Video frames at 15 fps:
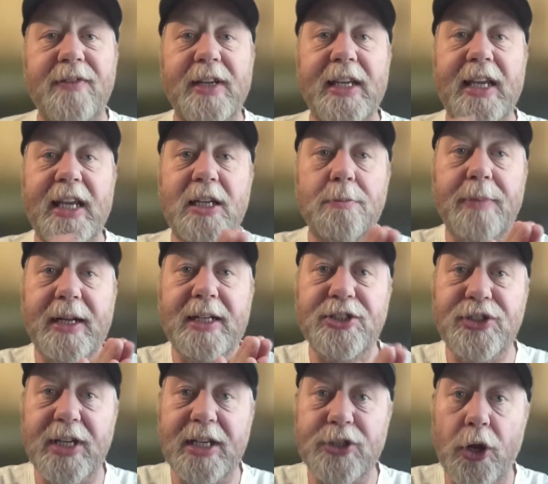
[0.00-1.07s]
and Geekbench
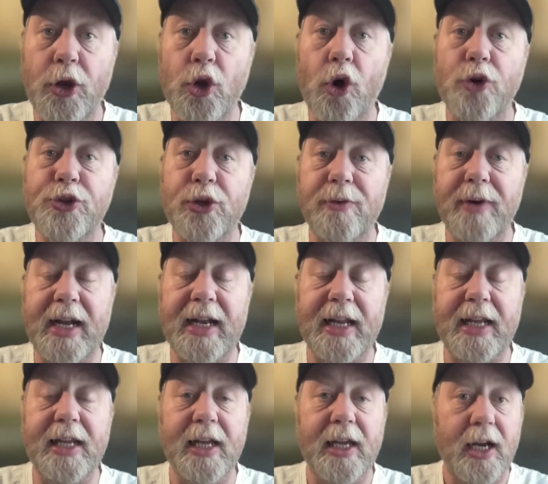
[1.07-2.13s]
6 are not
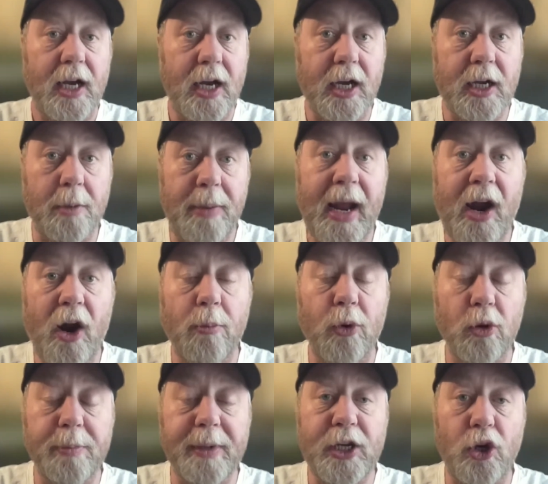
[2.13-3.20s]
directly
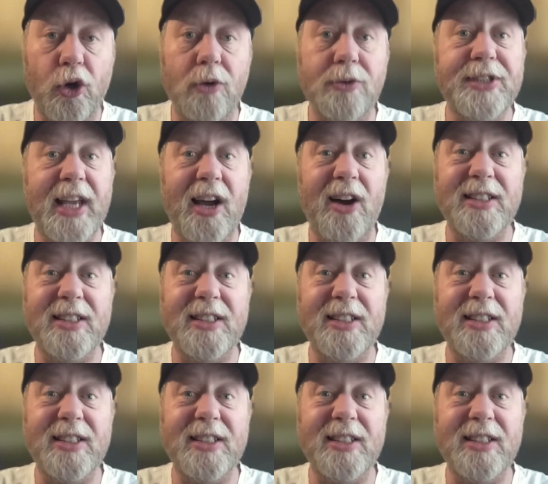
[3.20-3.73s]
comparable, because they are